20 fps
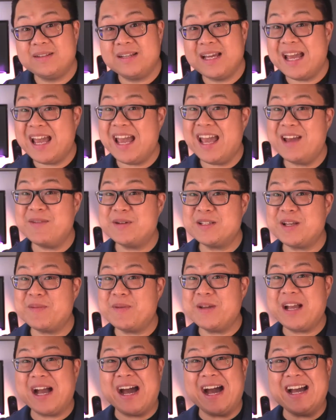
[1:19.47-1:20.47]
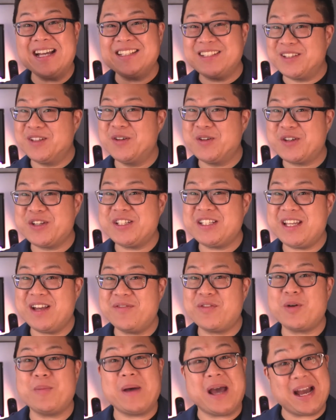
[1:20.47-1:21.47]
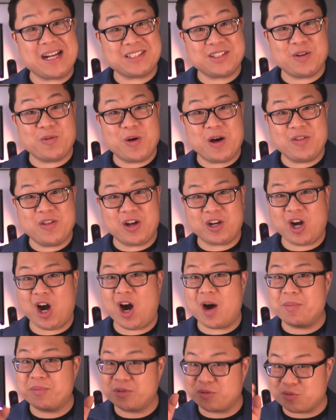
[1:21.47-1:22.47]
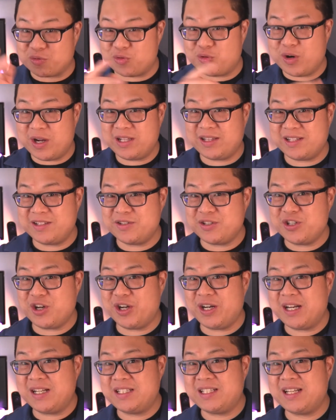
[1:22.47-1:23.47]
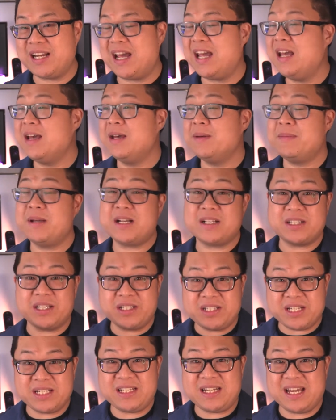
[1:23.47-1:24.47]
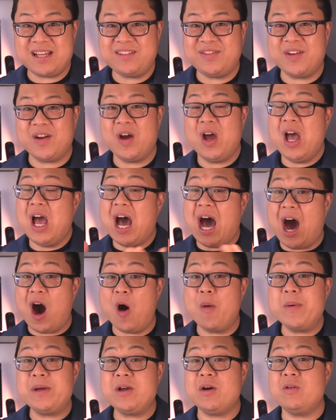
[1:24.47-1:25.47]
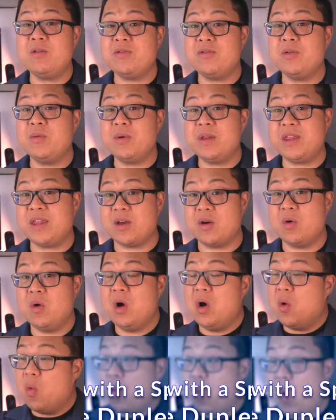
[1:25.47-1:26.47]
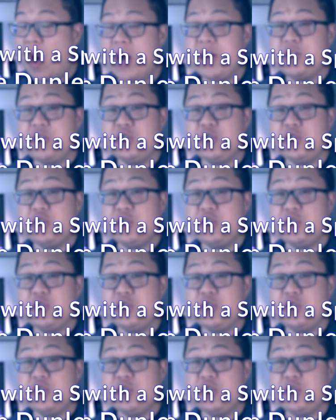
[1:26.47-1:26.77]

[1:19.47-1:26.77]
Hey, what's up you guys? Lukas here from excelwealth.com. Great that you're joining today, because in today's video, I'll be going through with you what you